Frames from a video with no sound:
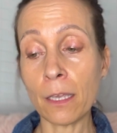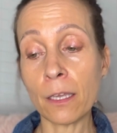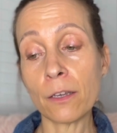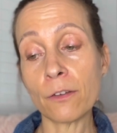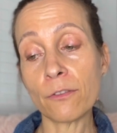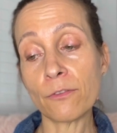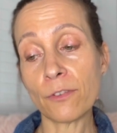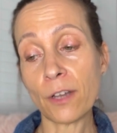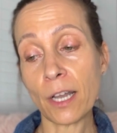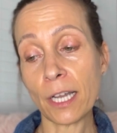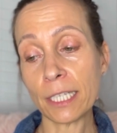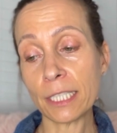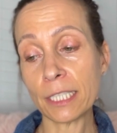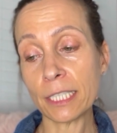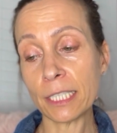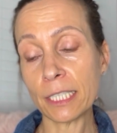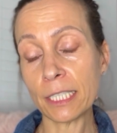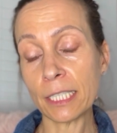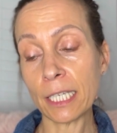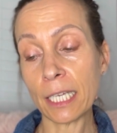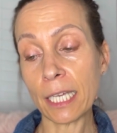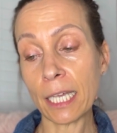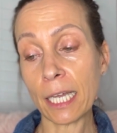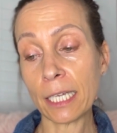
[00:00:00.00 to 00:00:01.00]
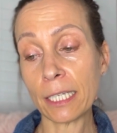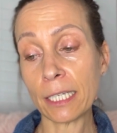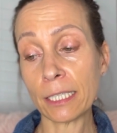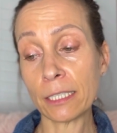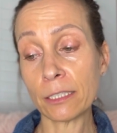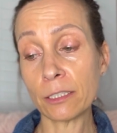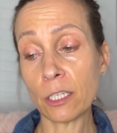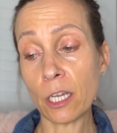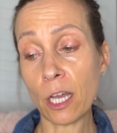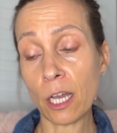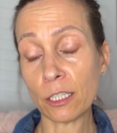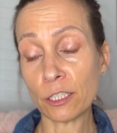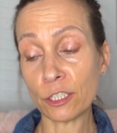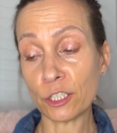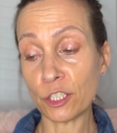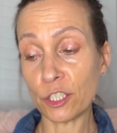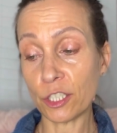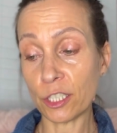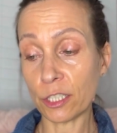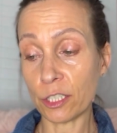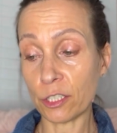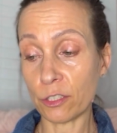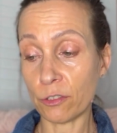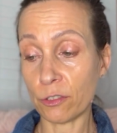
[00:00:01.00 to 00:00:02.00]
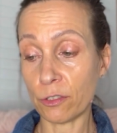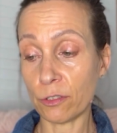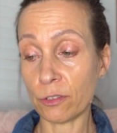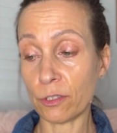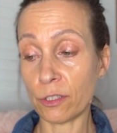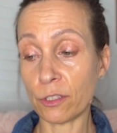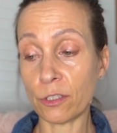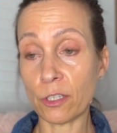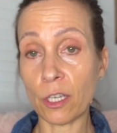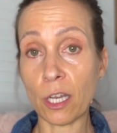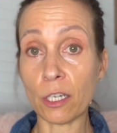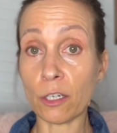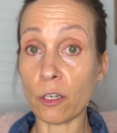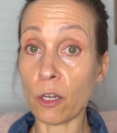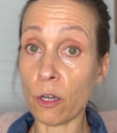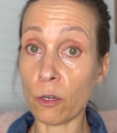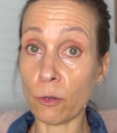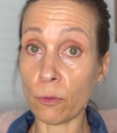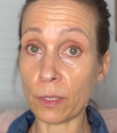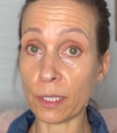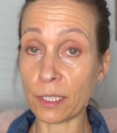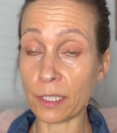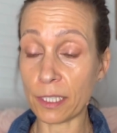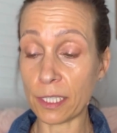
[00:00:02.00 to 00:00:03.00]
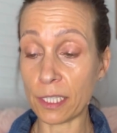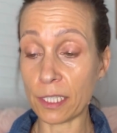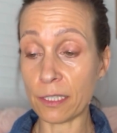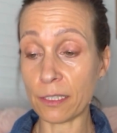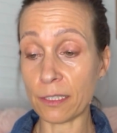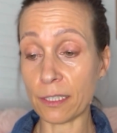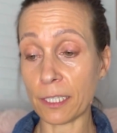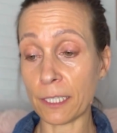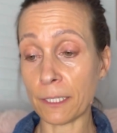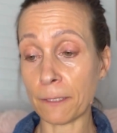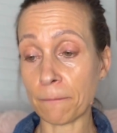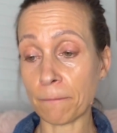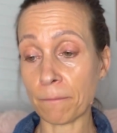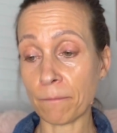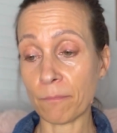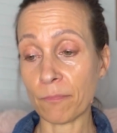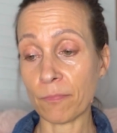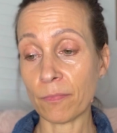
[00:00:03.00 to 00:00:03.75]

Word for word: Finding and acknowledging the truth is not always easy.